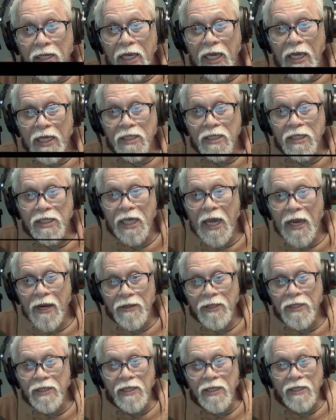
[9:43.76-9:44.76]
it
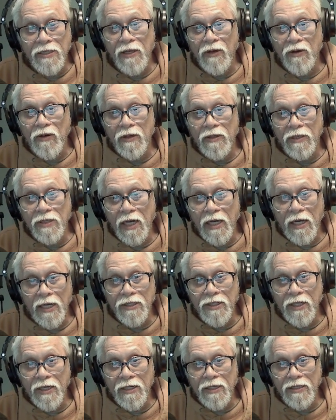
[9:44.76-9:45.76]
carried it,
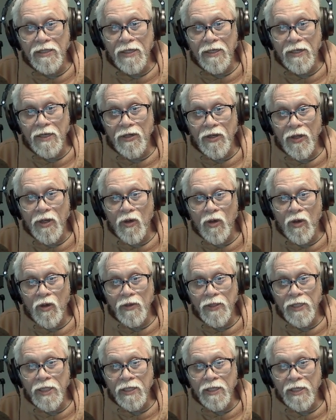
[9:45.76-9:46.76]
the
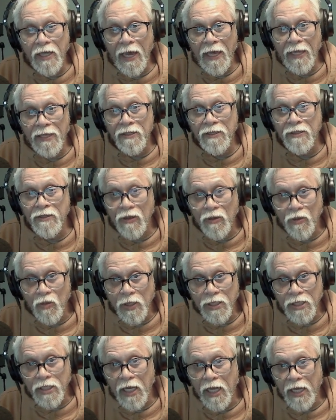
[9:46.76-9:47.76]
Gregorian calendar
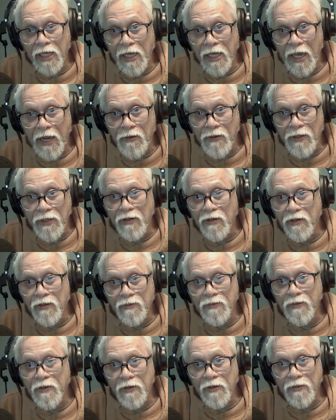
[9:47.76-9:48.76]
was a
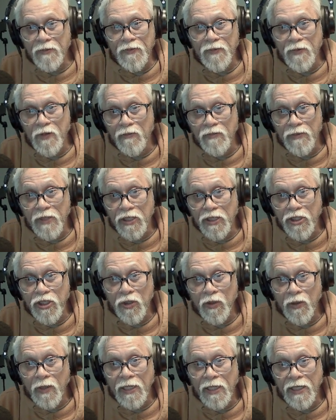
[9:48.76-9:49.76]
carryover from the
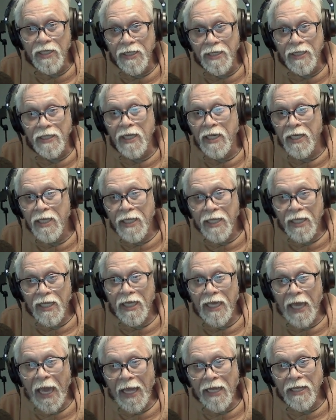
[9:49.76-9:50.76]
Julian
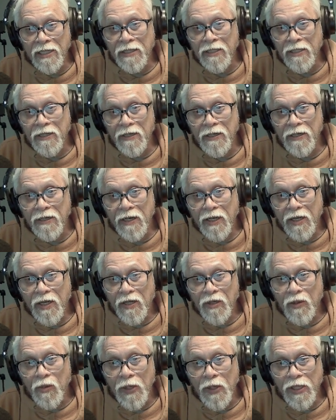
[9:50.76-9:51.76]
calendar,
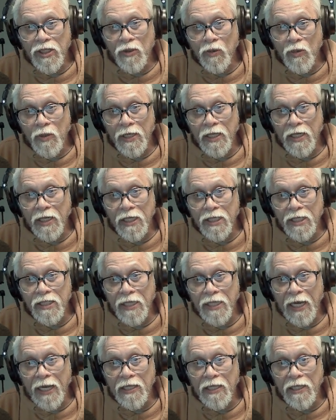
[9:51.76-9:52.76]
which was
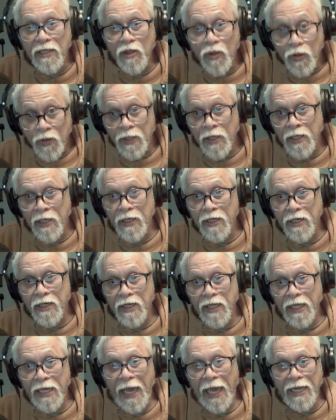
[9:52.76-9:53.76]
a lunar
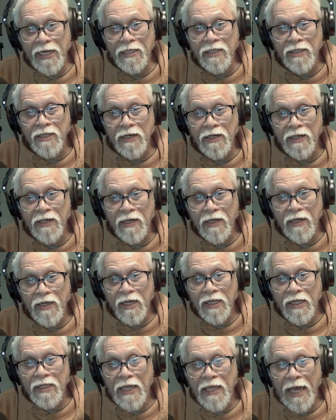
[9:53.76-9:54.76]
calendar
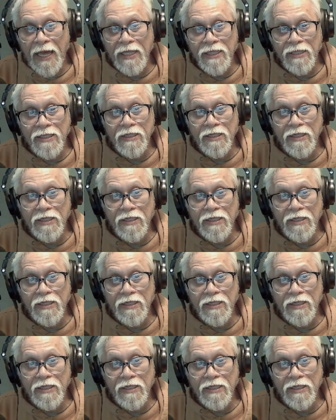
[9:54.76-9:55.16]
that